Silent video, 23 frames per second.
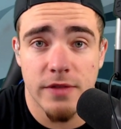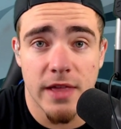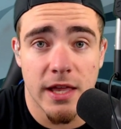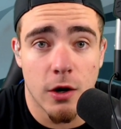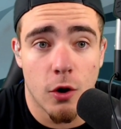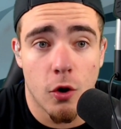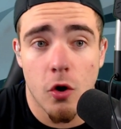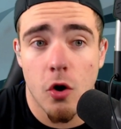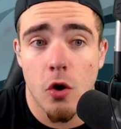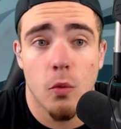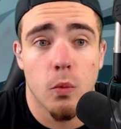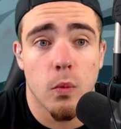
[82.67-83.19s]
that
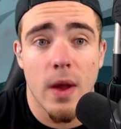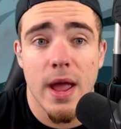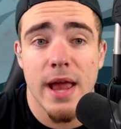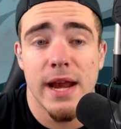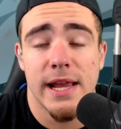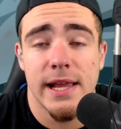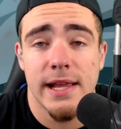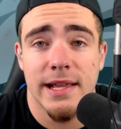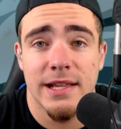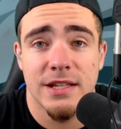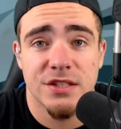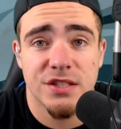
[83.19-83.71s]

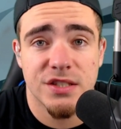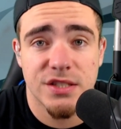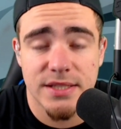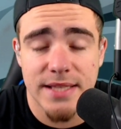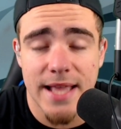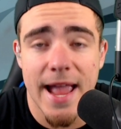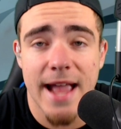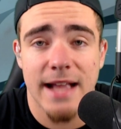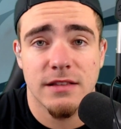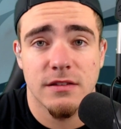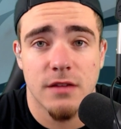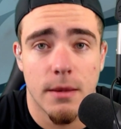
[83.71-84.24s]
already is
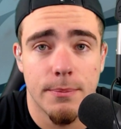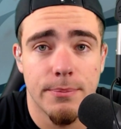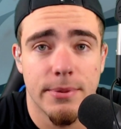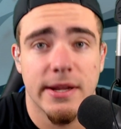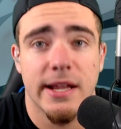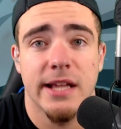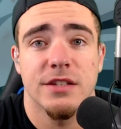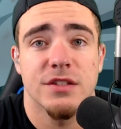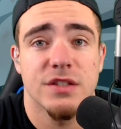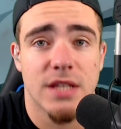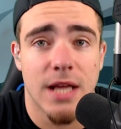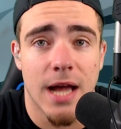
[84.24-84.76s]
stacked up
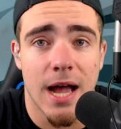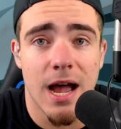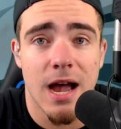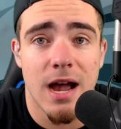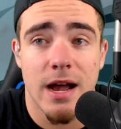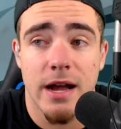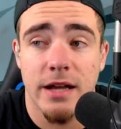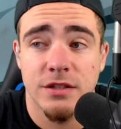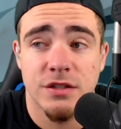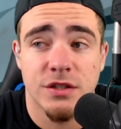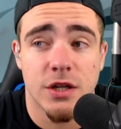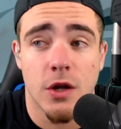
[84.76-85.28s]
against the
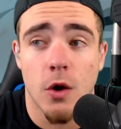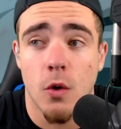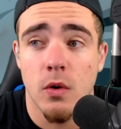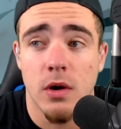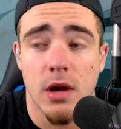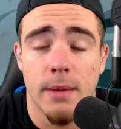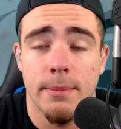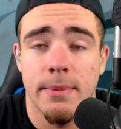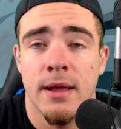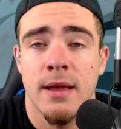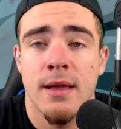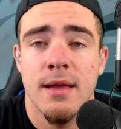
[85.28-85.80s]
odds, going
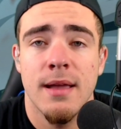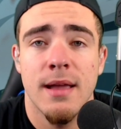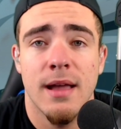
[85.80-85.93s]
up